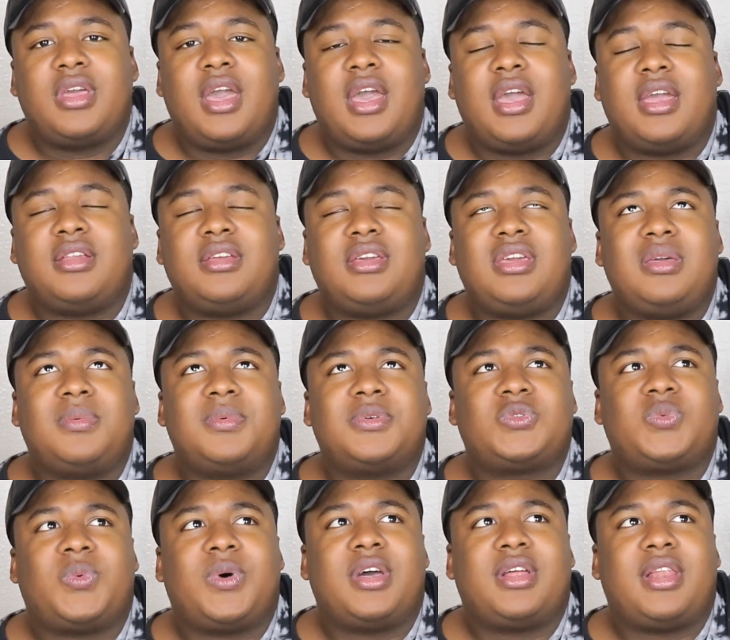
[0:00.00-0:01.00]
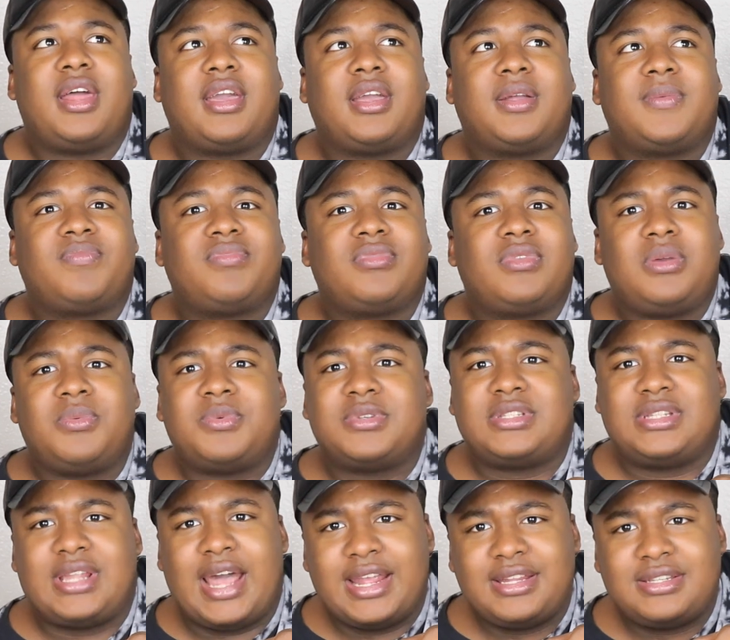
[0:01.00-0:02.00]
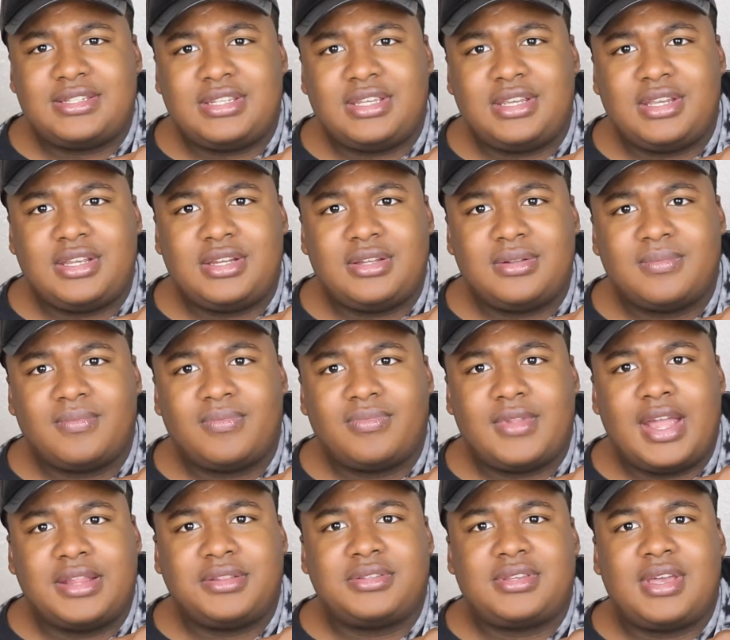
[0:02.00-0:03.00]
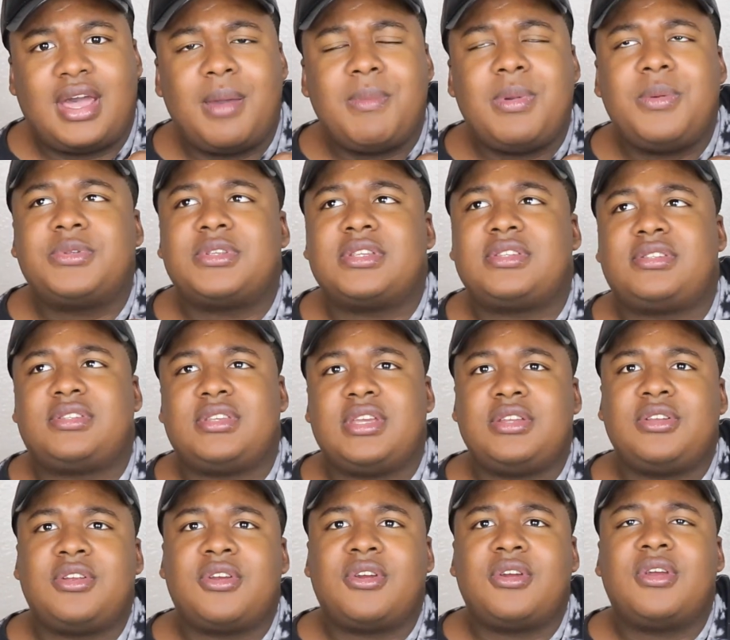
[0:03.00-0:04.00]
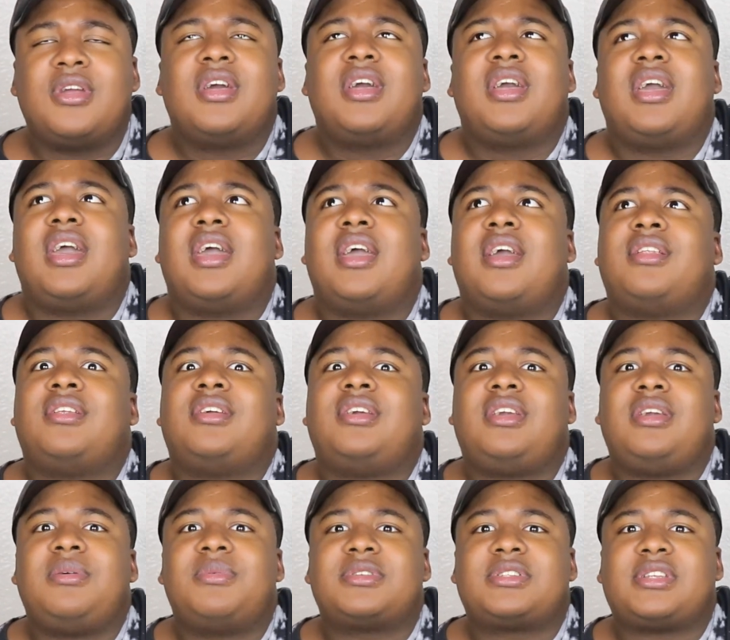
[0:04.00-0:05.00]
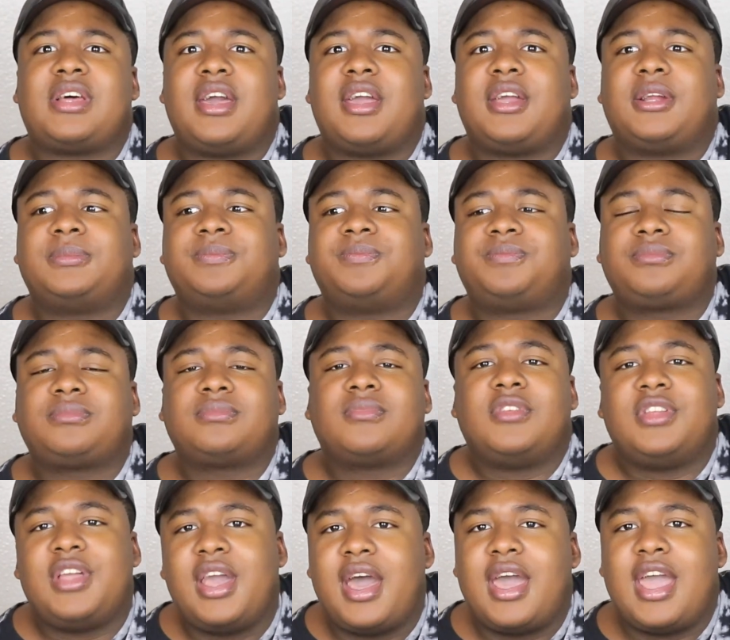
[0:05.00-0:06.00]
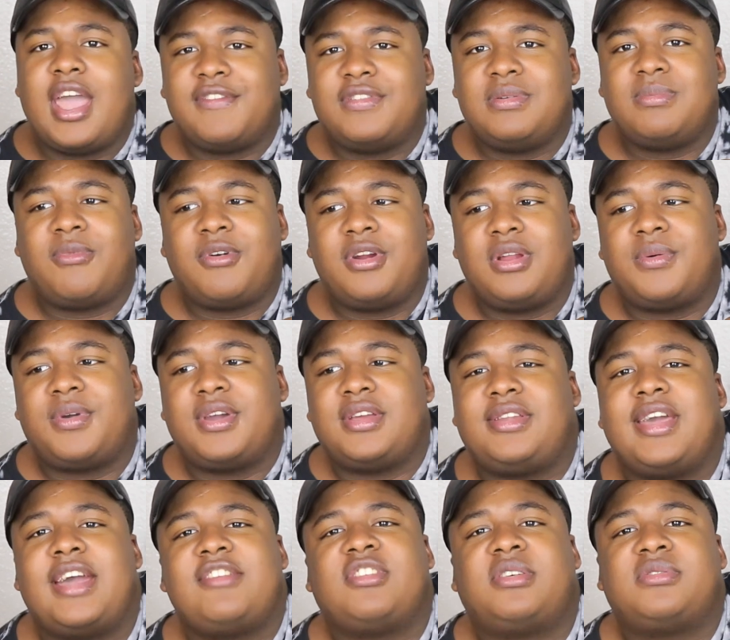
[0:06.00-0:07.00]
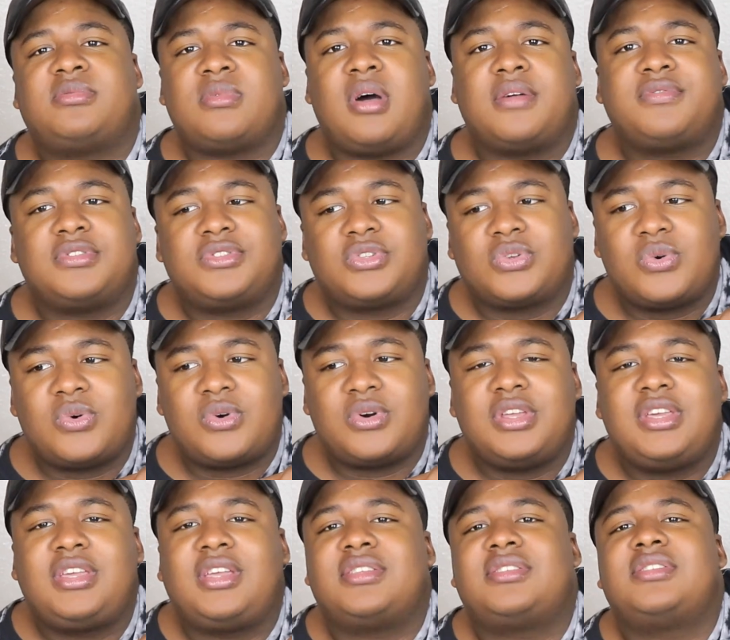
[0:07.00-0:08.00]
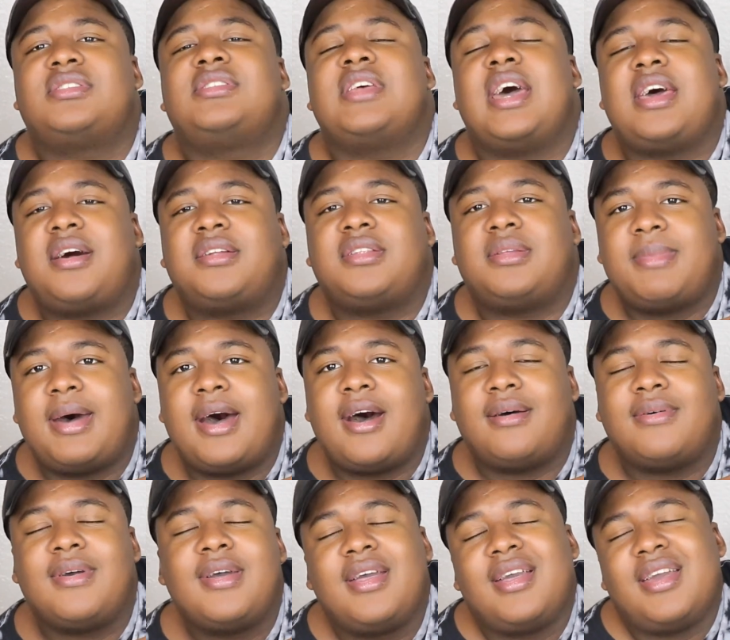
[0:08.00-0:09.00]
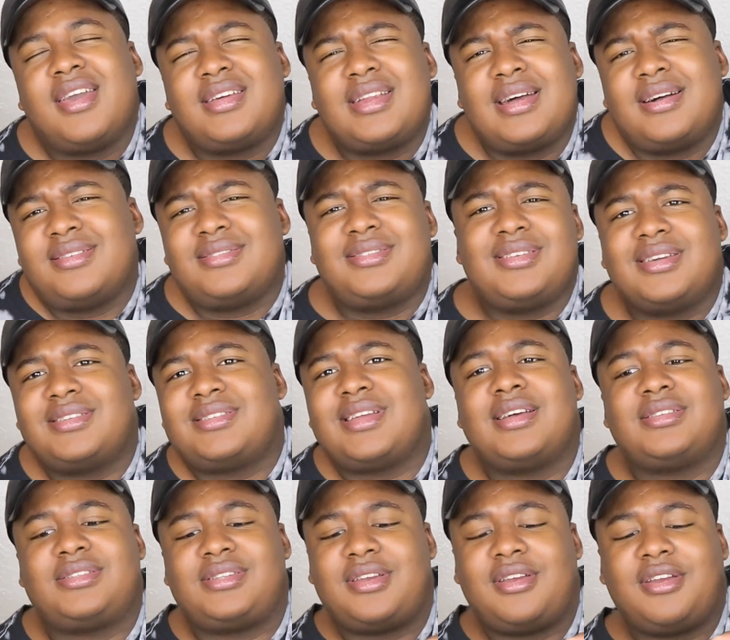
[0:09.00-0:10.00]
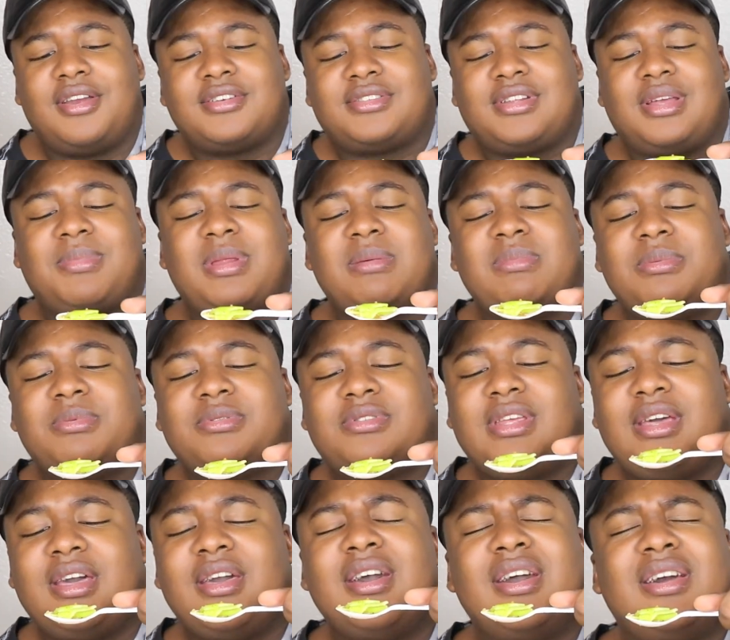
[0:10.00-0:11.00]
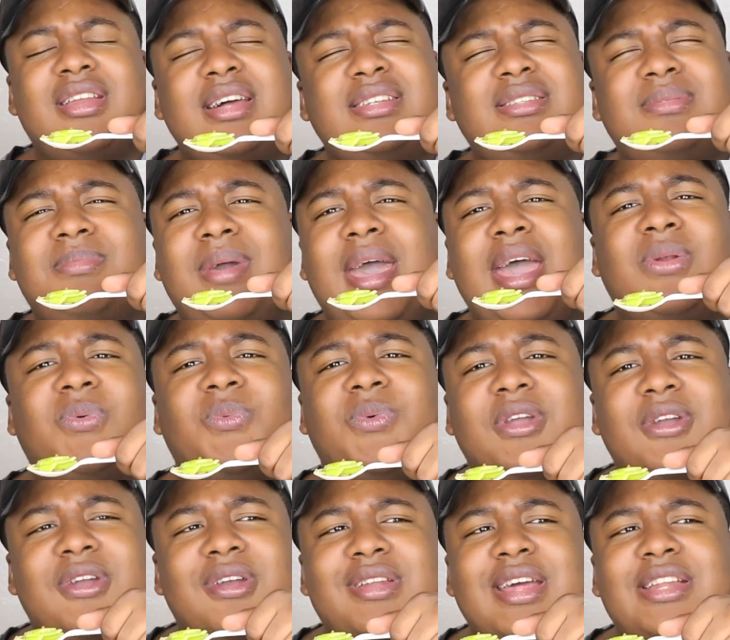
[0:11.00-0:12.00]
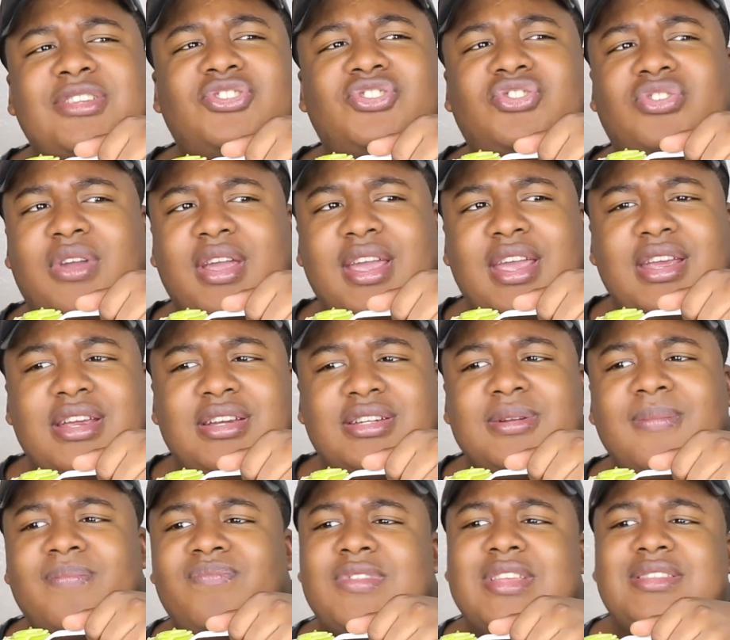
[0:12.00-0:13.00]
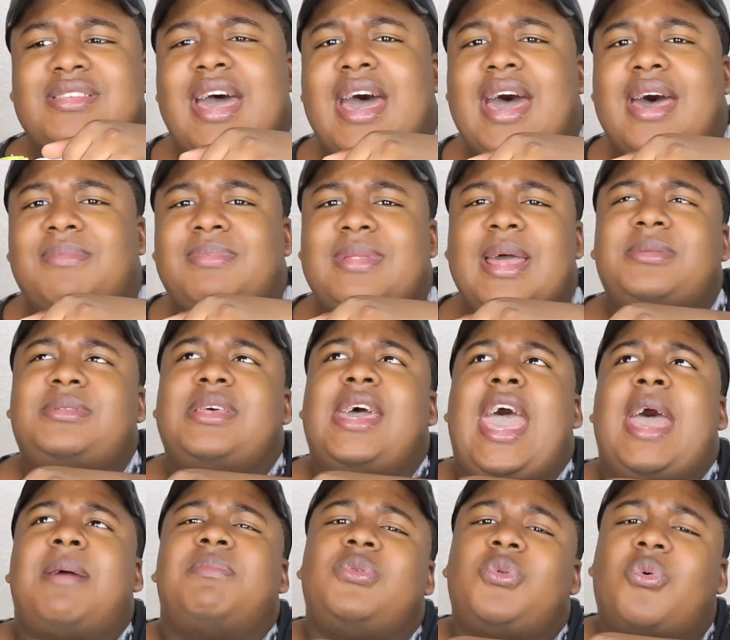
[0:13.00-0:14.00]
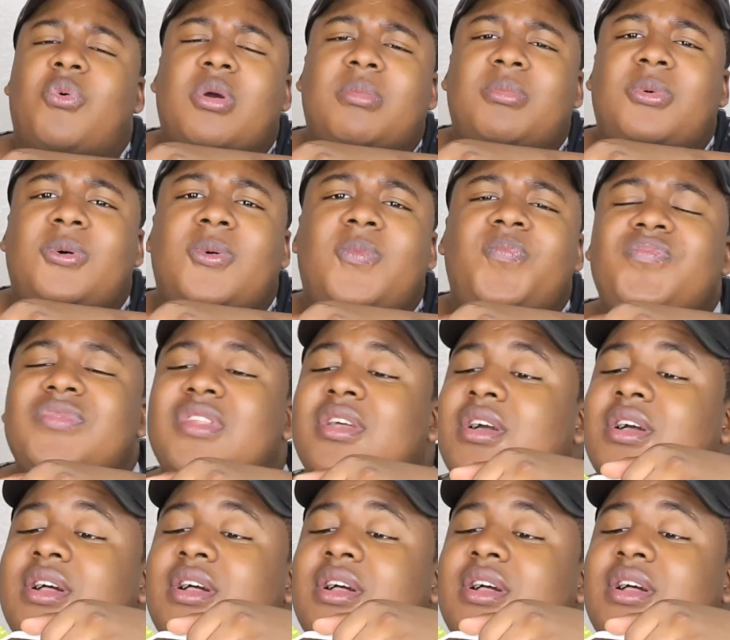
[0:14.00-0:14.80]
And he was what, like, he was 19 at the time. He was a senior. And he was like, yeah, every morning when his dad drops him off to school, he kisses his dad on the mouth. And I don't see it as that serious. Like, many people say, that's mad weird, that's strange, that's abnormal.